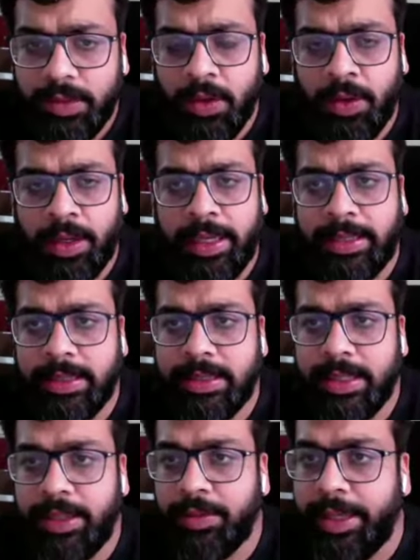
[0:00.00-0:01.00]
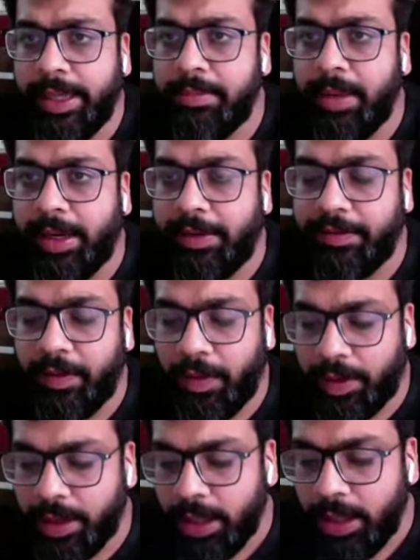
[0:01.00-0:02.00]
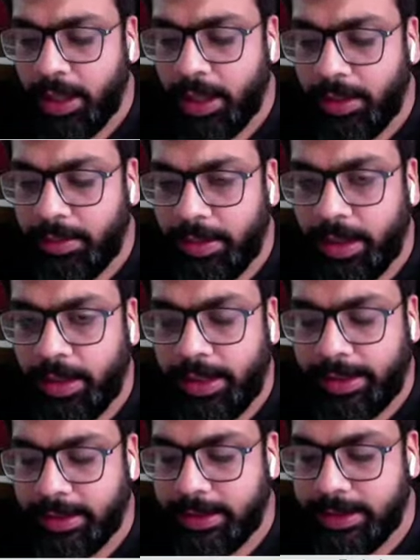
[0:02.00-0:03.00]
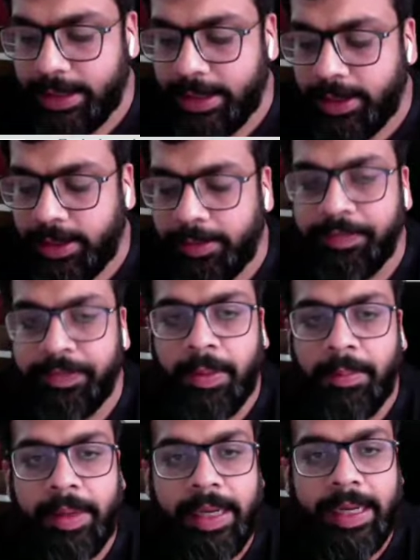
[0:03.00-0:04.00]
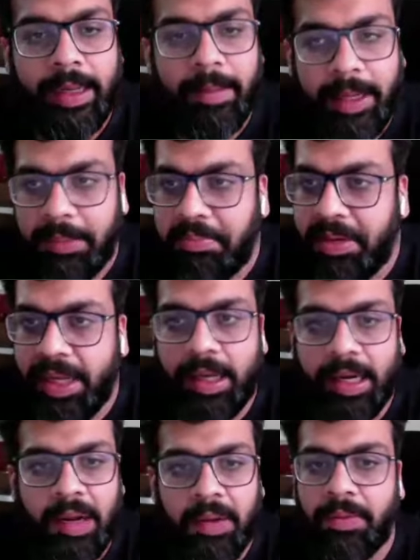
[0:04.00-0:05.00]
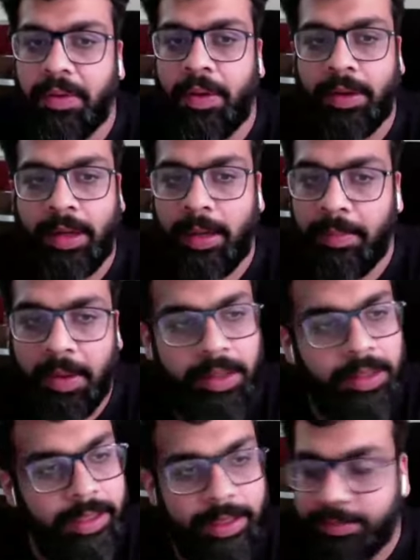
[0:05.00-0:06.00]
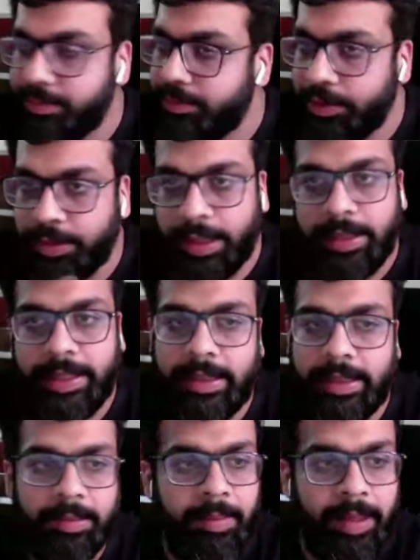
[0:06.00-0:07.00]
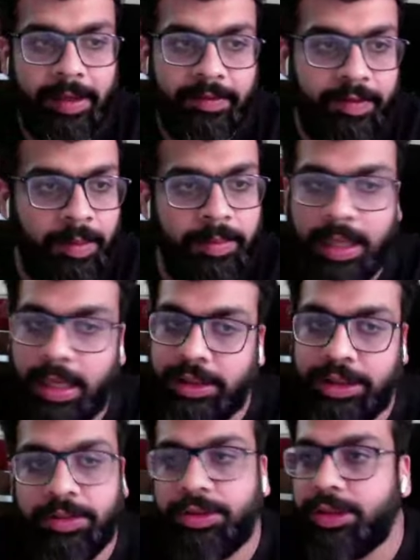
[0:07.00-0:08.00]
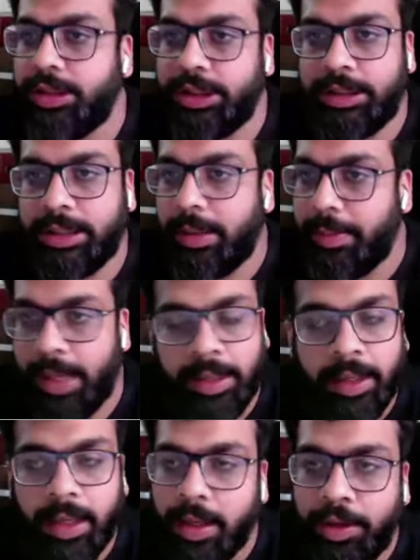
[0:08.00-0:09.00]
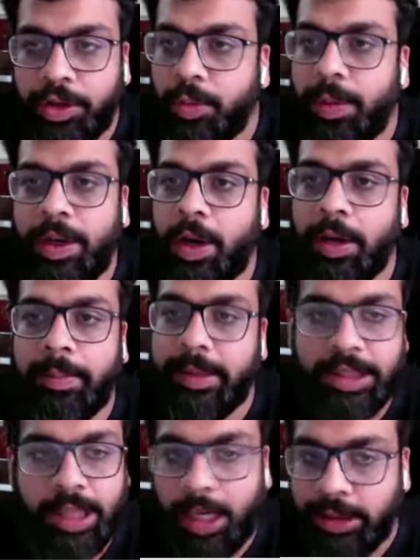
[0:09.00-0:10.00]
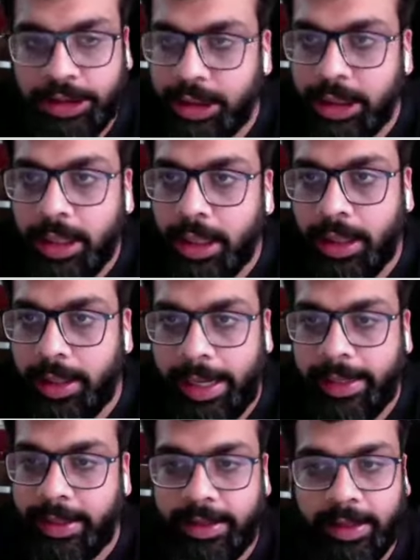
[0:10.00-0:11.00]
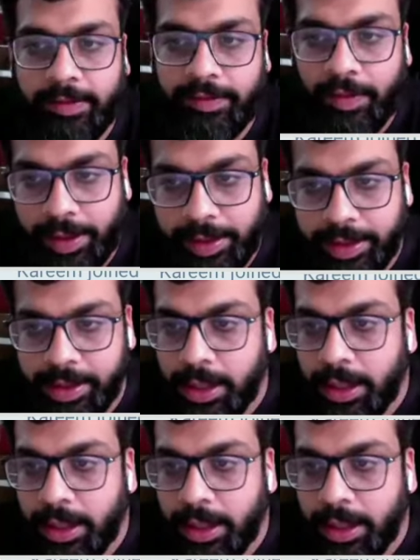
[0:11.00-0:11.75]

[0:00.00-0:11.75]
or let us say you need money for let us say building a better playground or a laboratory, you can take the money from the Rashtriya Ujjwala Shiksha Abhiyan. You will not be charged anything for it.